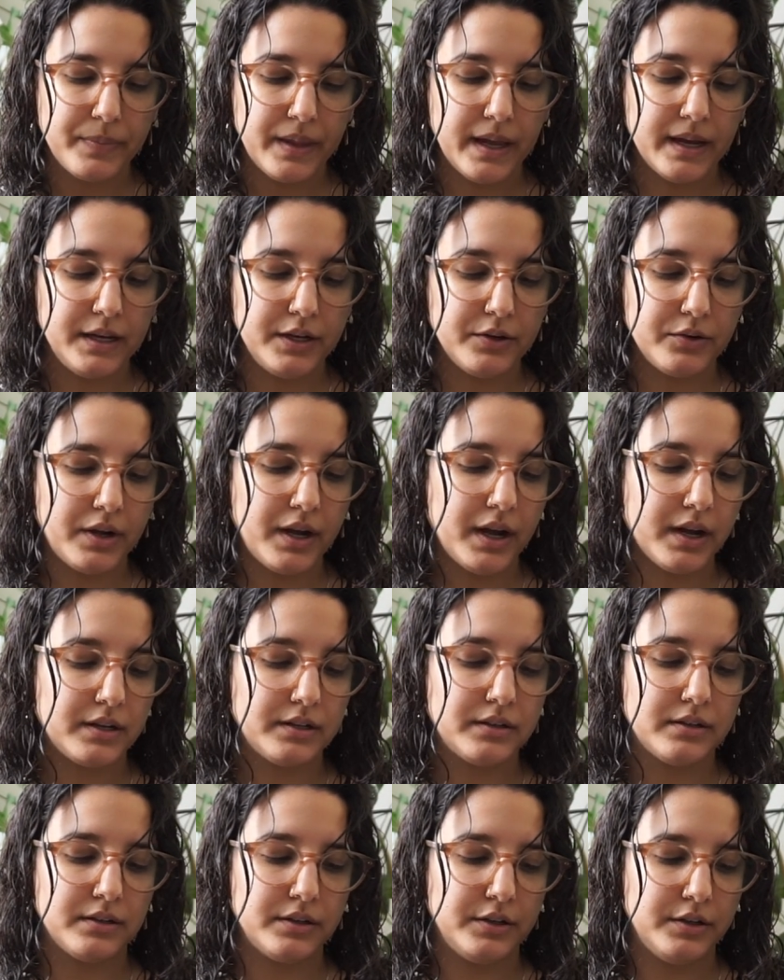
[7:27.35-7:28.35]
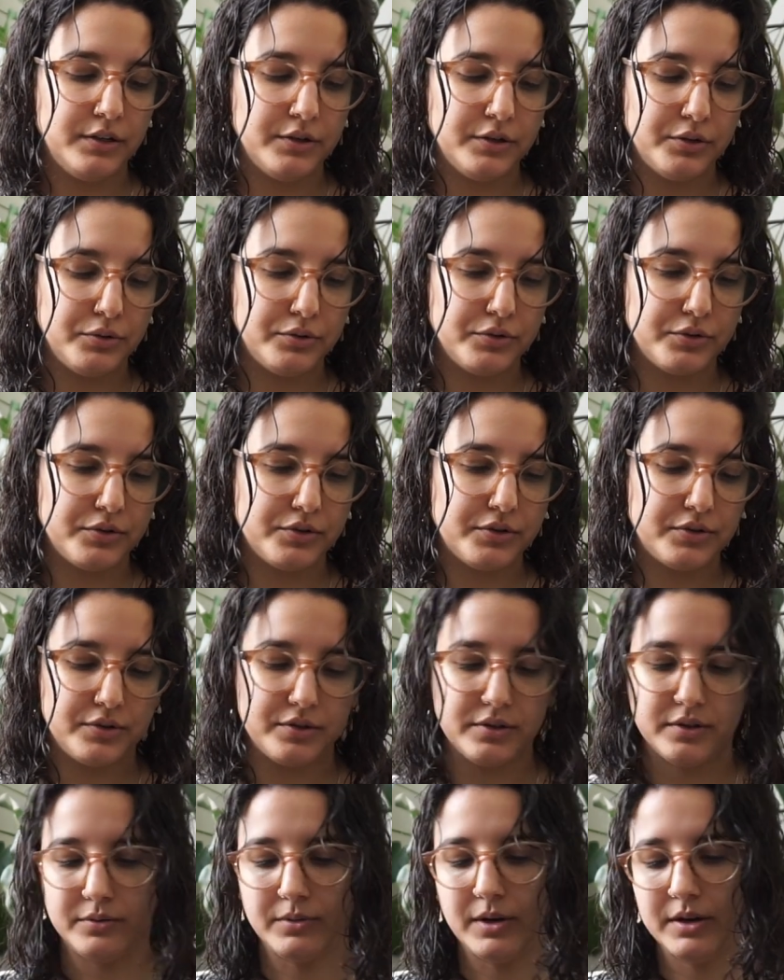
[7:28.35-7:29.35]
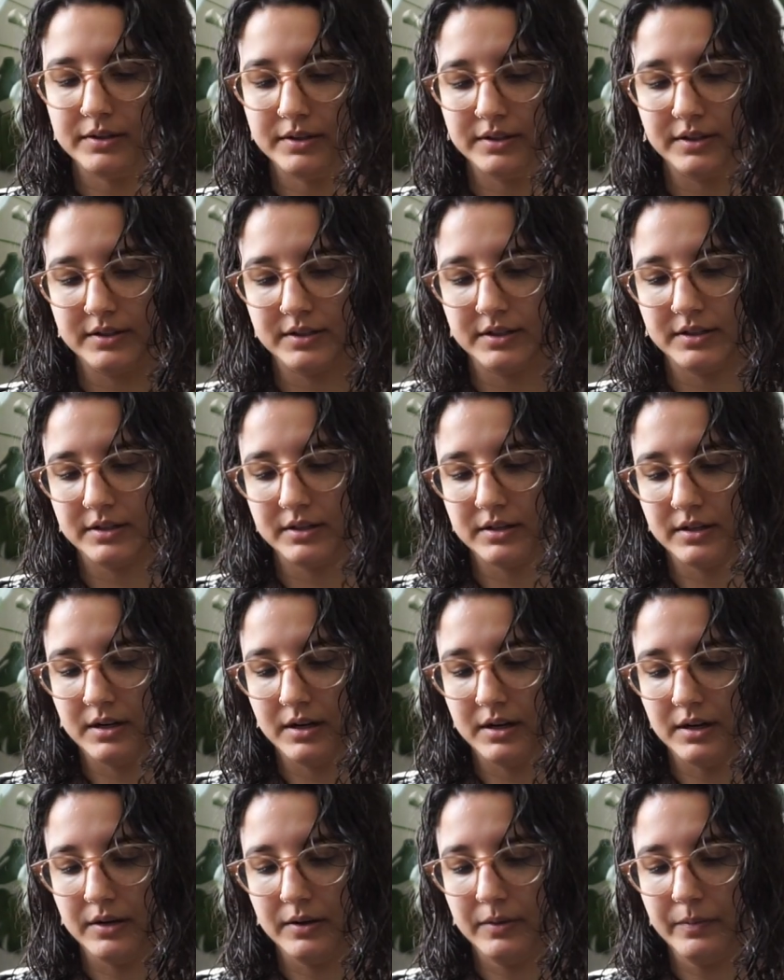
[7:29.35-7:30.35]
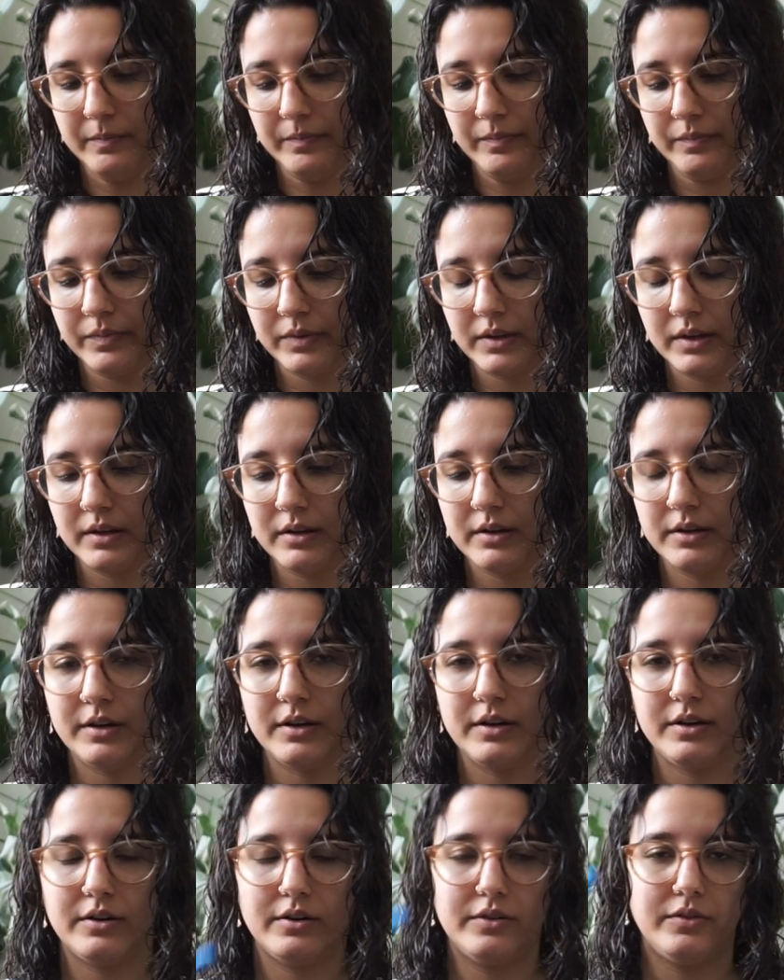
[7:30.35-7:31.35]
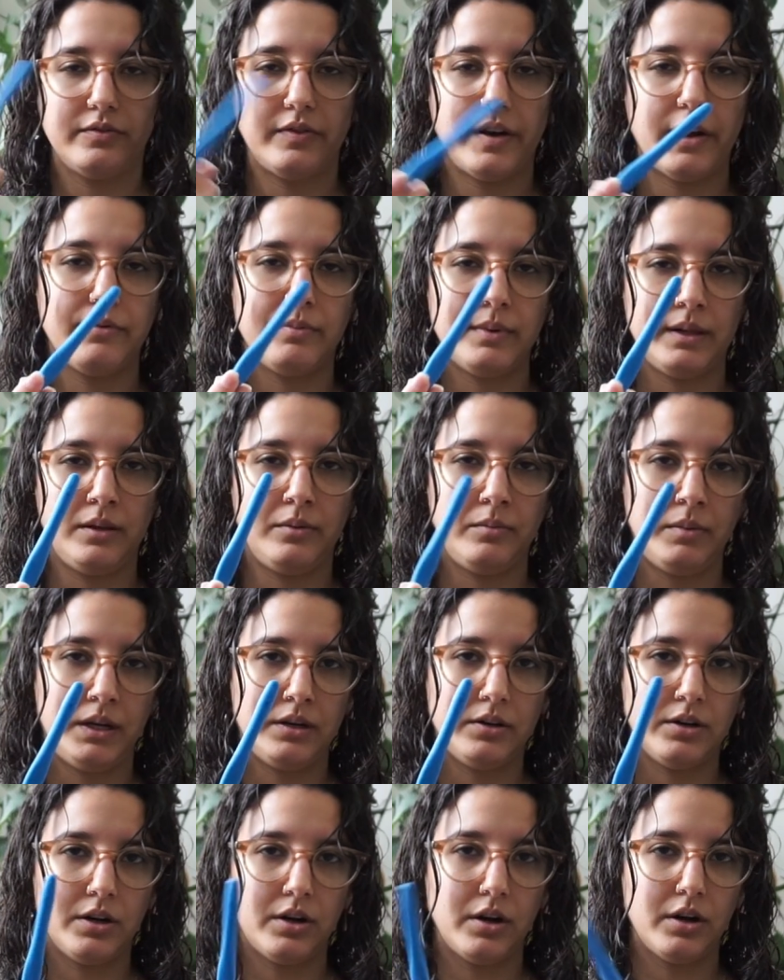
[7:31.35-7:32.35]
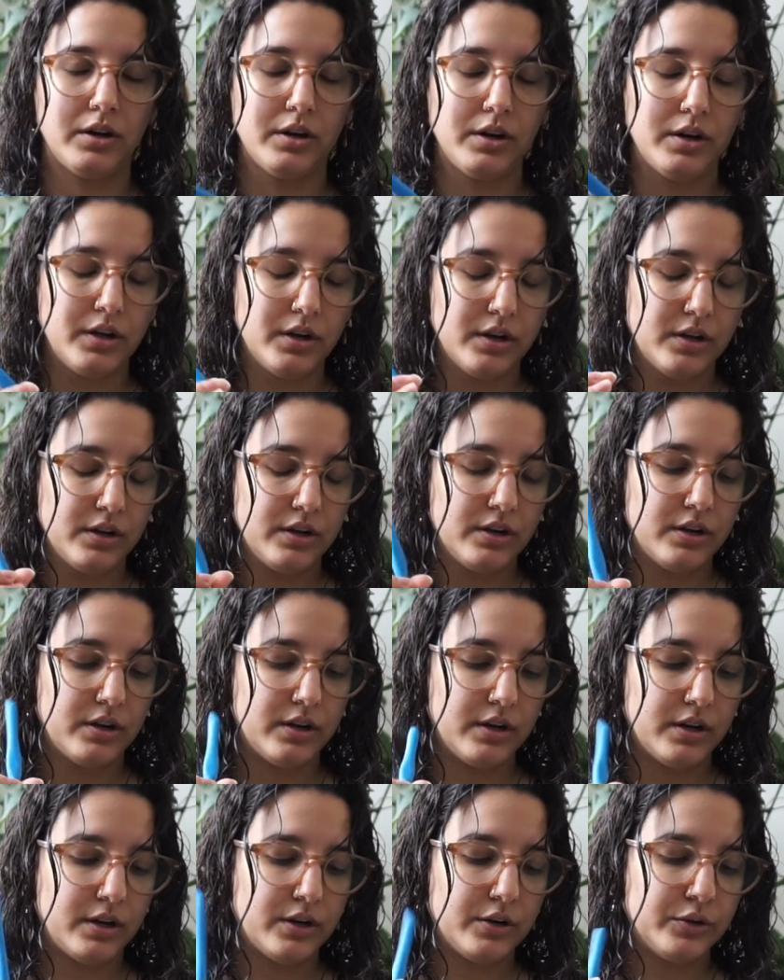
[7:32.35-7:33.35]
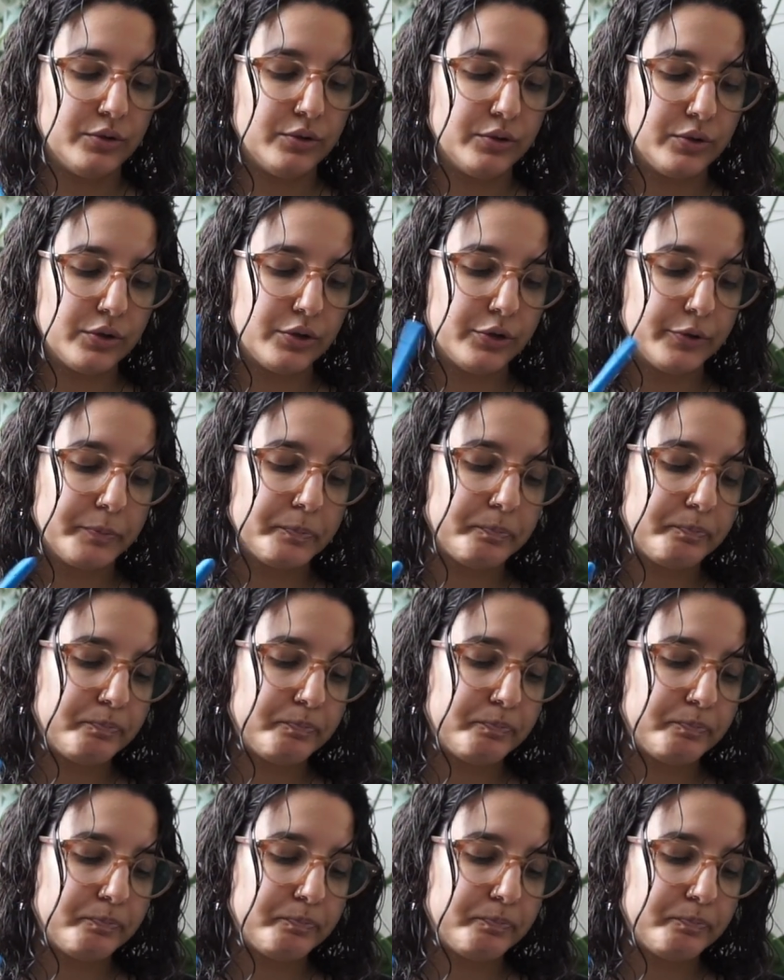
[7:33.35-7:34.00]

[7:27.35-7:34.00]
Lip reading: And you can use, well, this is a 5mm hook.